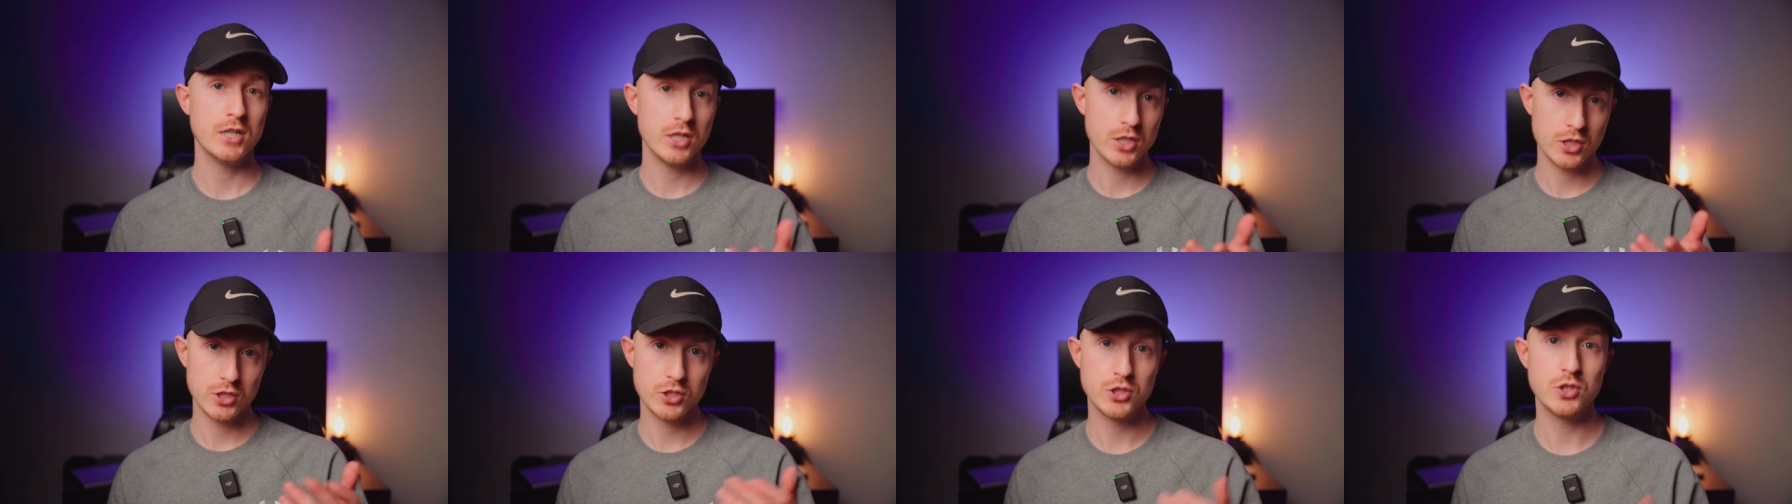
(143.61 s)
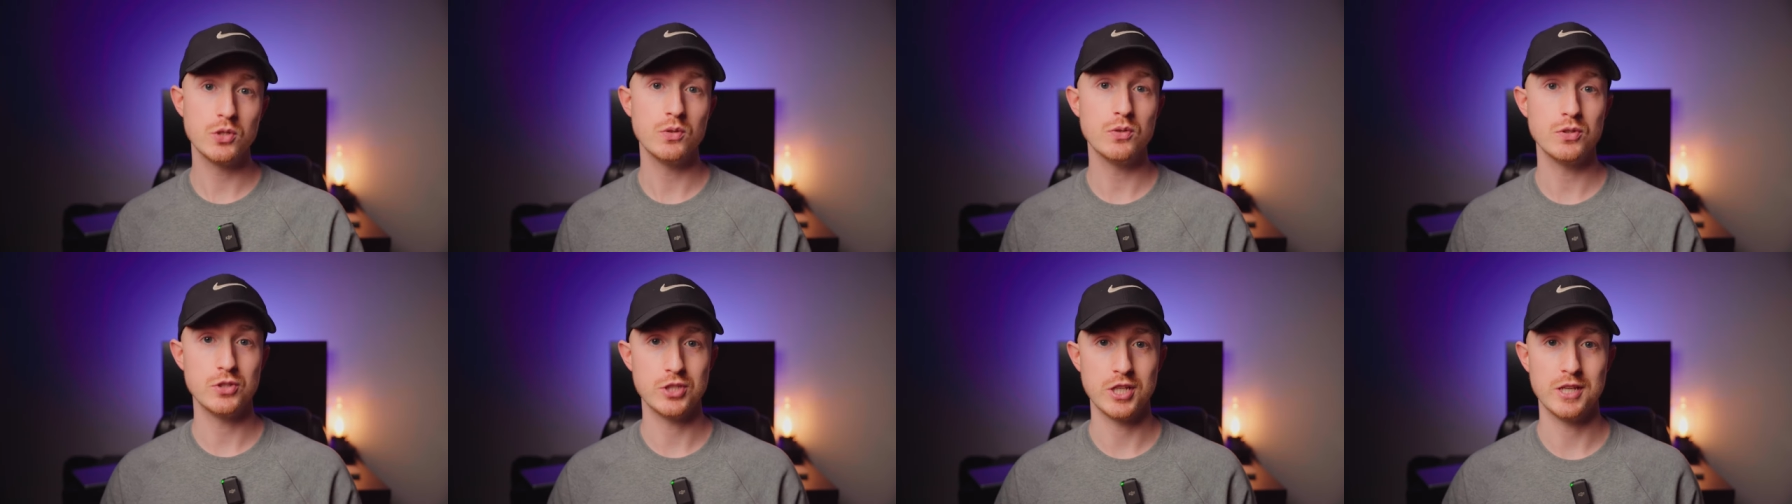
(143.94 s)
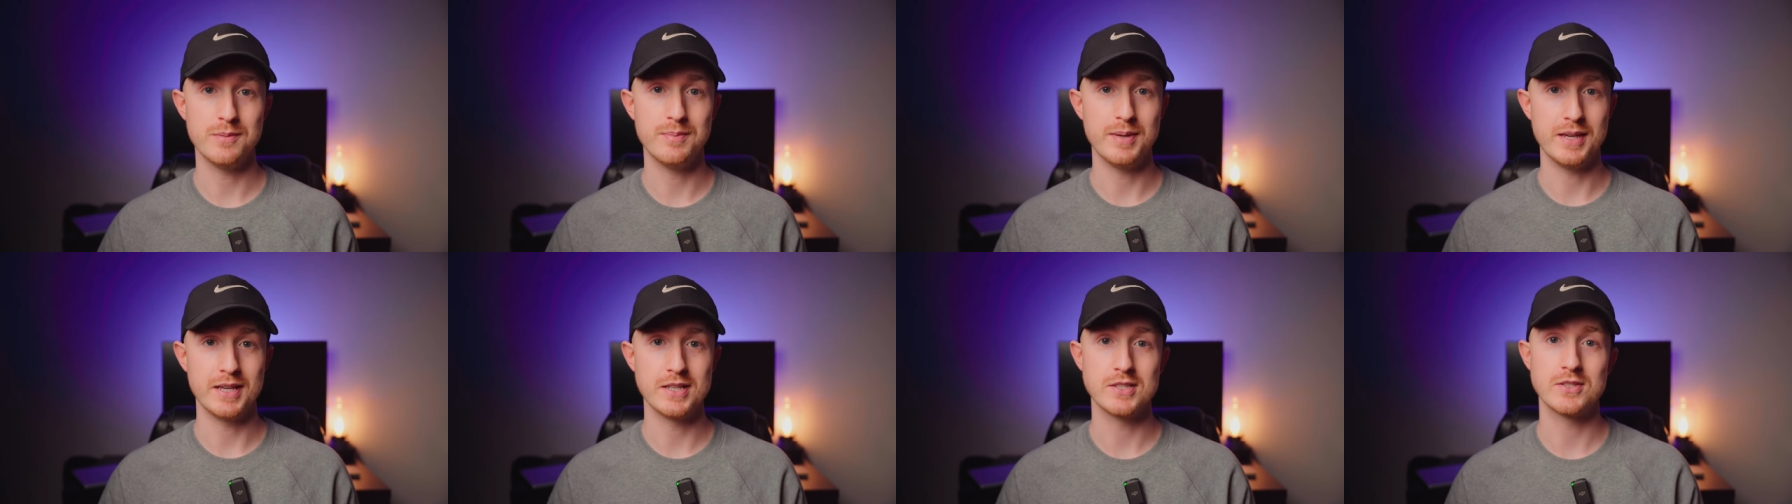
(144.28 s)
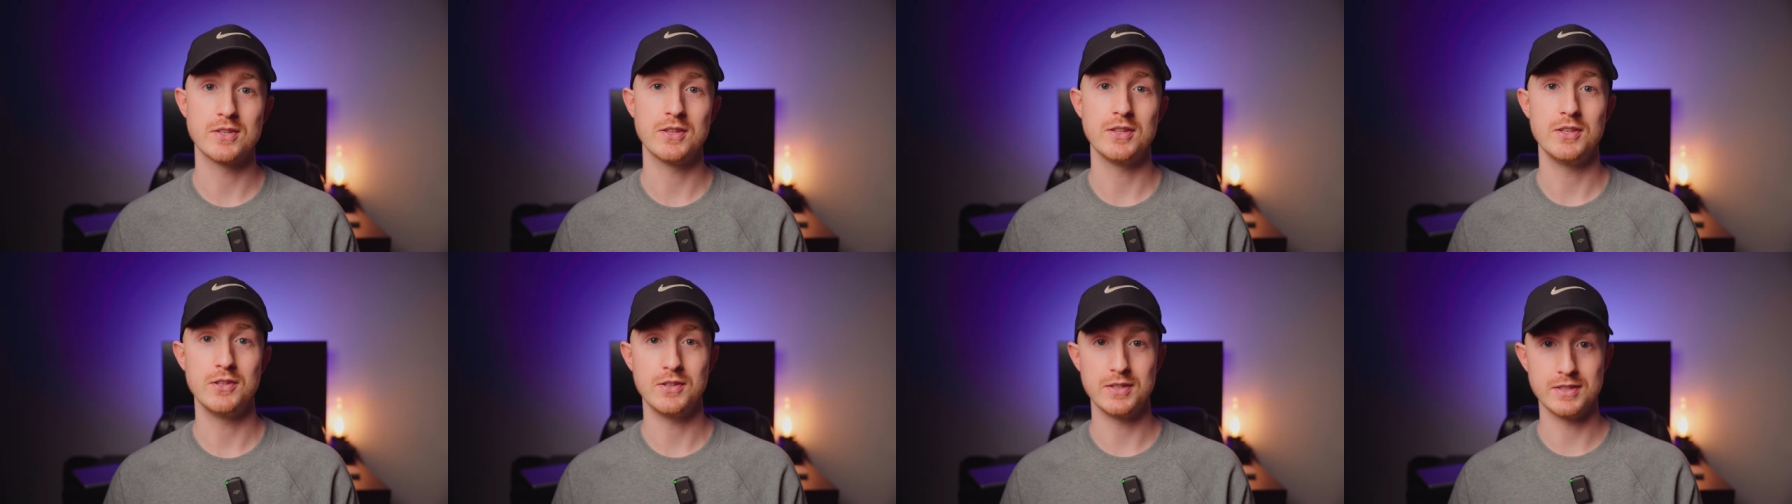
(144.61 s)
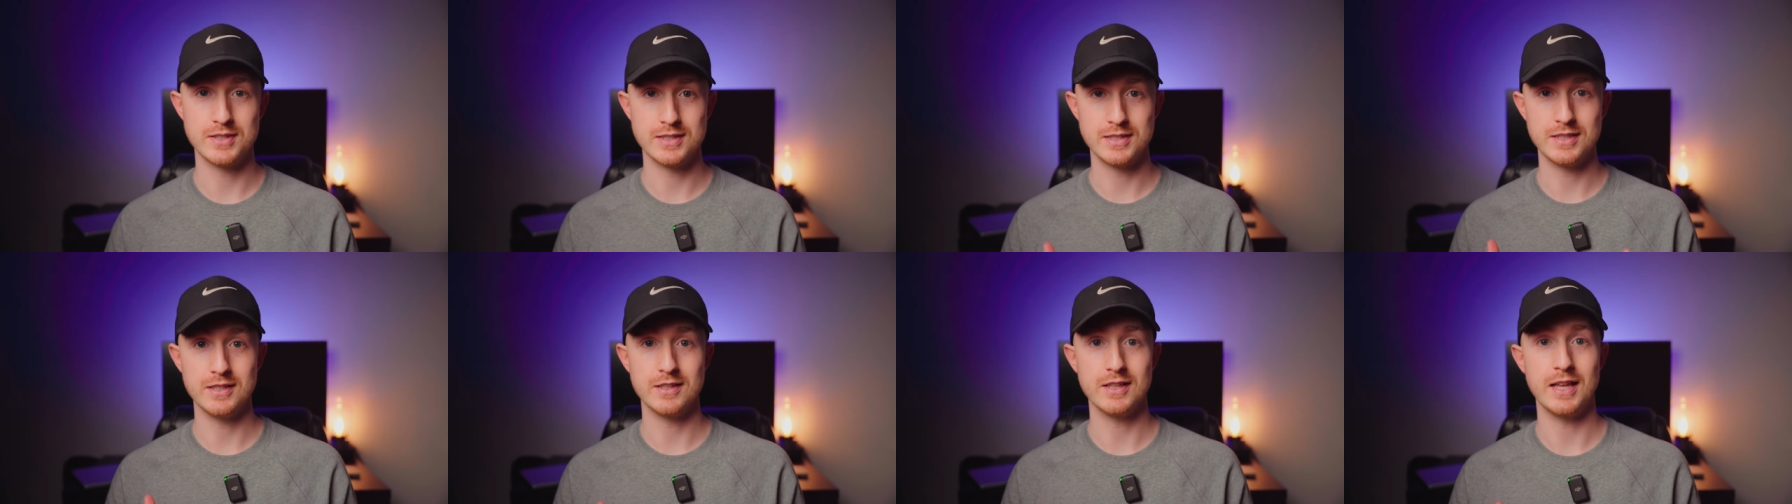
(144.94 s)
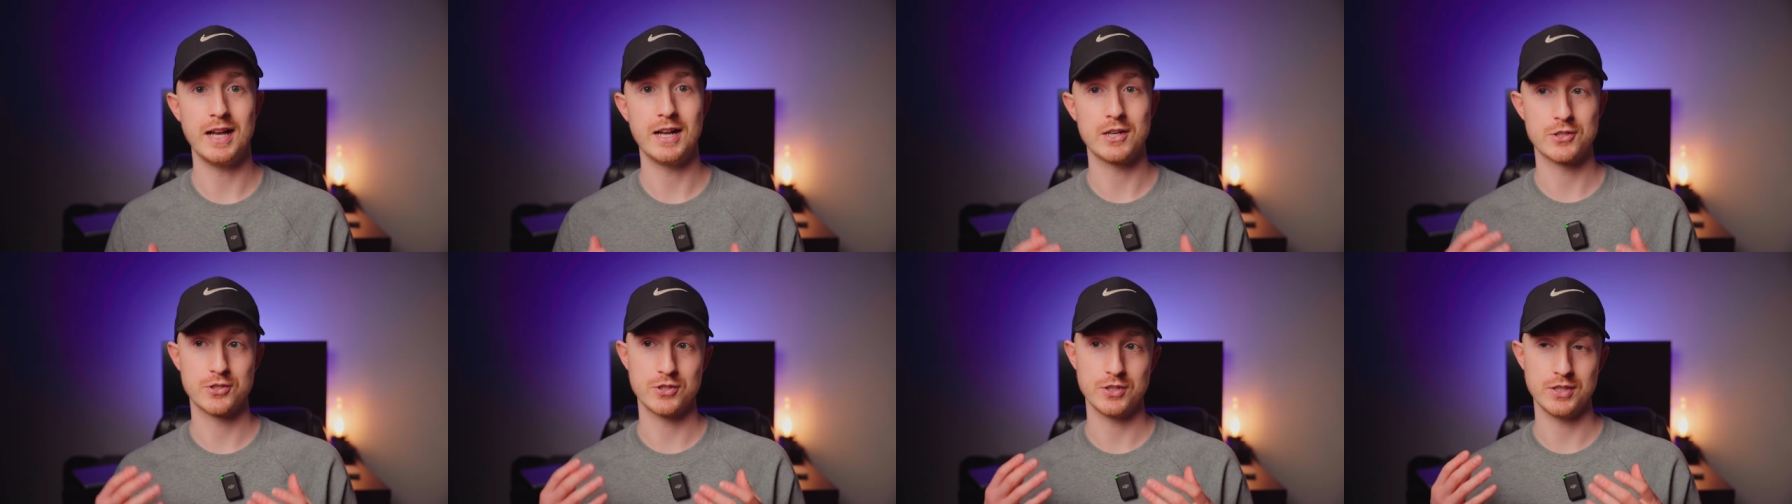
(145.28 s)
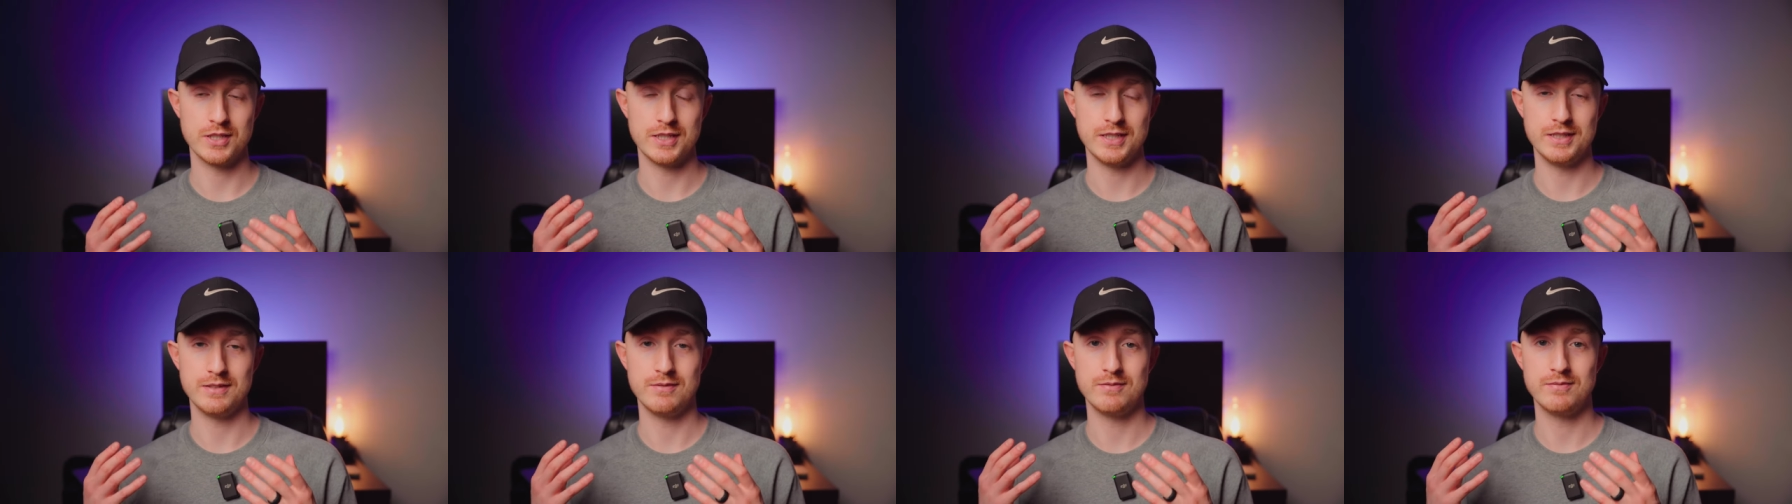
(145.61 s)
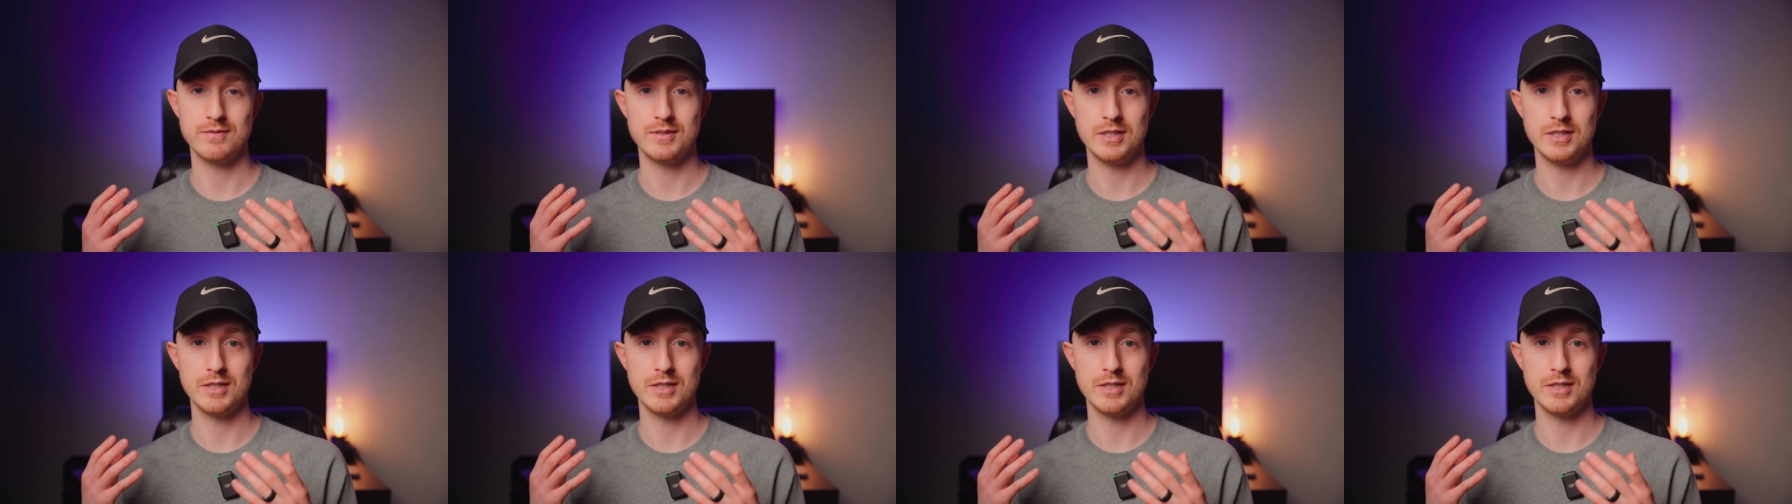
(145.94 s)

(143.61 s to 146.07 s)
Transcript: shoot in JPEG so that you can still actually